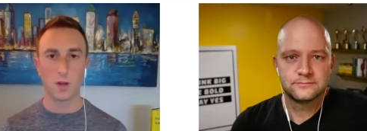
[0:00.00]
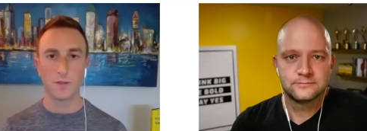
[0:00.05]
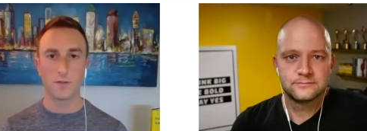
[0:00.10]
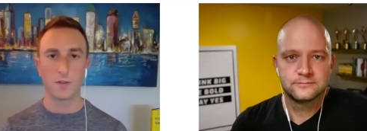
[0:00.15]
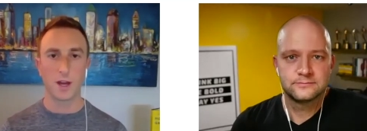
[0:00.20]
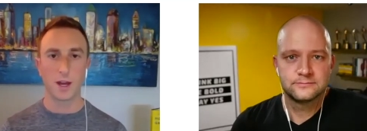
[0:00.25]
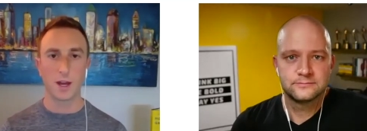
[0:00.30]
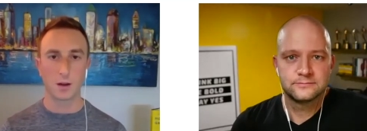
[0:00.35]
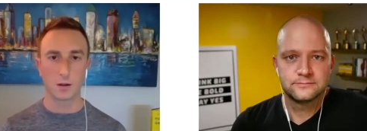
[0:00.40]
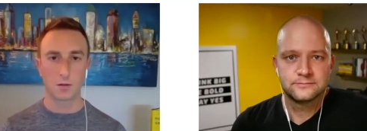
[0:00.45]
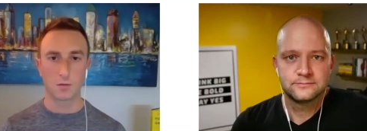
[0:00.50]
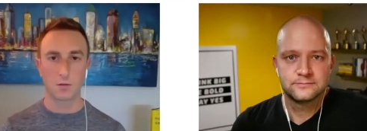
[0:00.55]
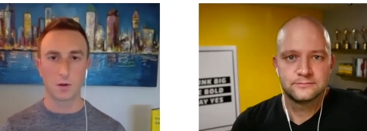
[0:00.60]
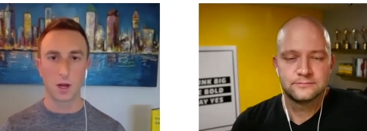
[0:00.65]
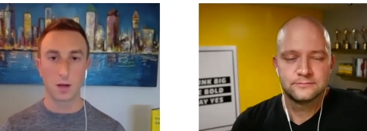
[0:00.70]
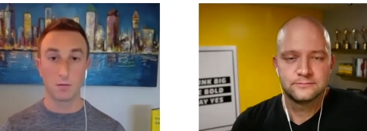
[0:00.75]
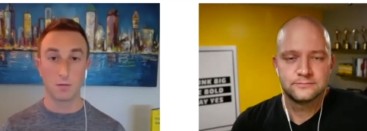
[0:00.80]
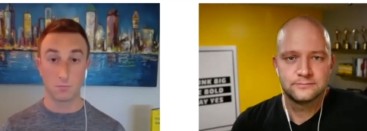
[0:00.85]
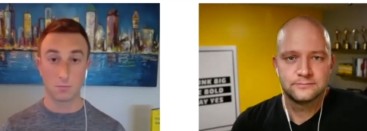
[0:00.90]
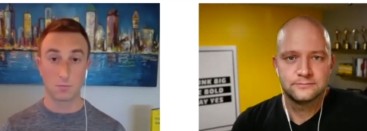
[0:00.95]
Speaker 1: than one thing
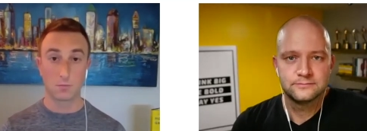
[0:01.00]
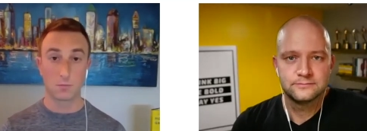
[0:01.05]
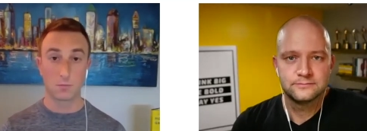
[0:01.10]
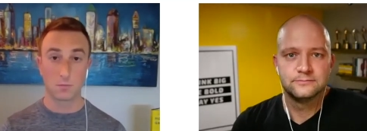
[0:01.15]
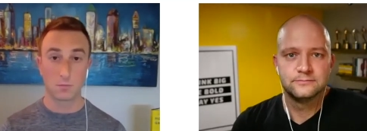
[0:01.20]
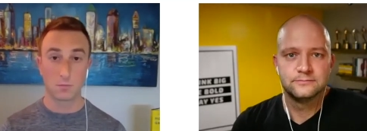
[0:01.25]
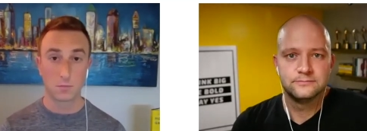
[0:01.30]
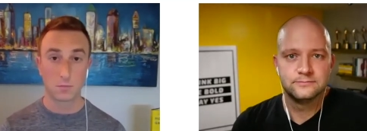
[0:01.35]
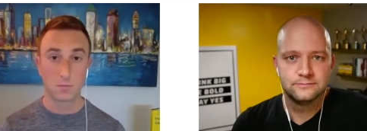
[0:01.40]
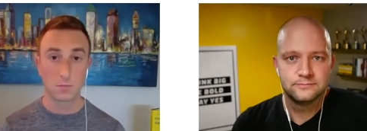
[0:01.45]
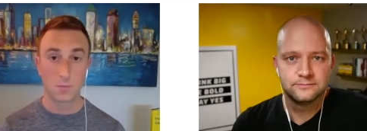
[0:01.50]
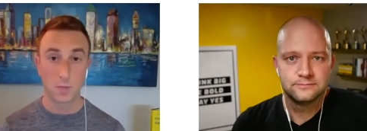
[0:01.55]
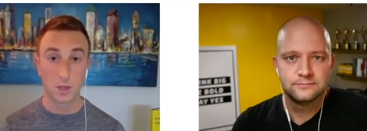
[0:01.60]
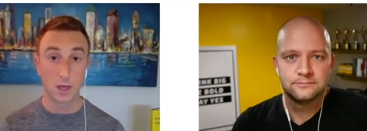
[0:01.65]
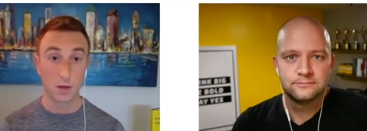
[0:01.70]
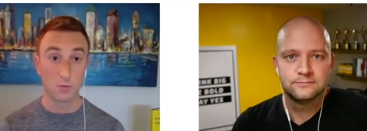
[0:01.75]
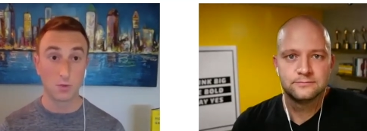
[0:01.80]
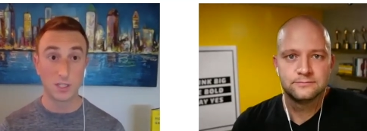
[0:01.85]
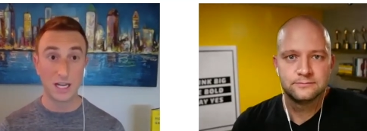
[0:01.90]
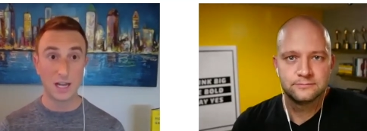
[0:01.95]
right mm-hmm.
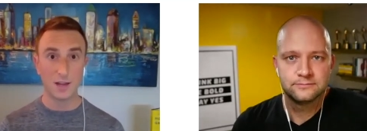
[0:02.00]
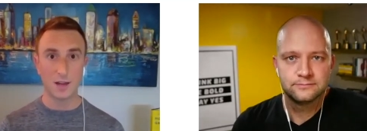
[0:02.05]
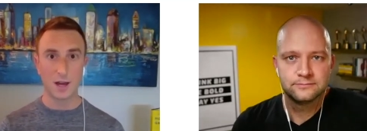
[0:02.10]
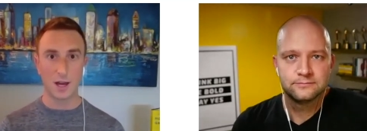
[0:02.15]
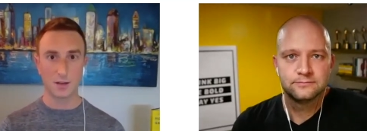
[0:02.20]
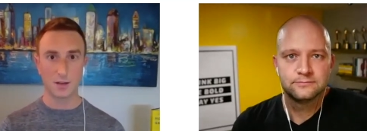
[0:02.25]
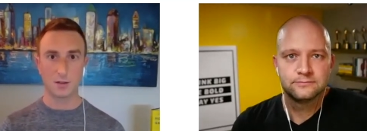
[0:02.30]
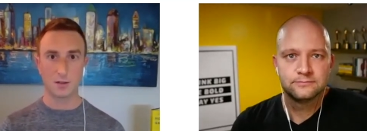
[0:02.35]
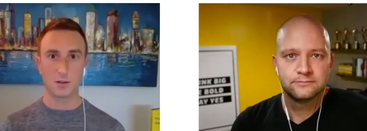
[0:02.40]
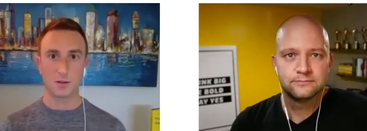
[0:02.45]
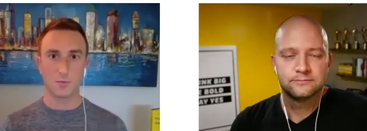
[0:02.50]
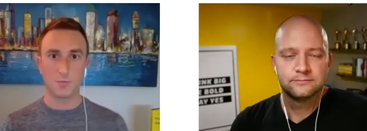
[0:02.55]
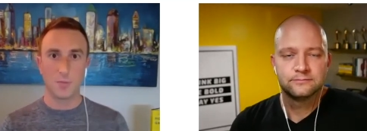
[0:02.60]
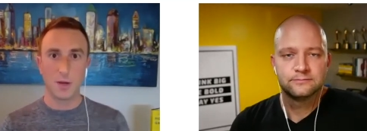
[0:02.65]
and they would say that to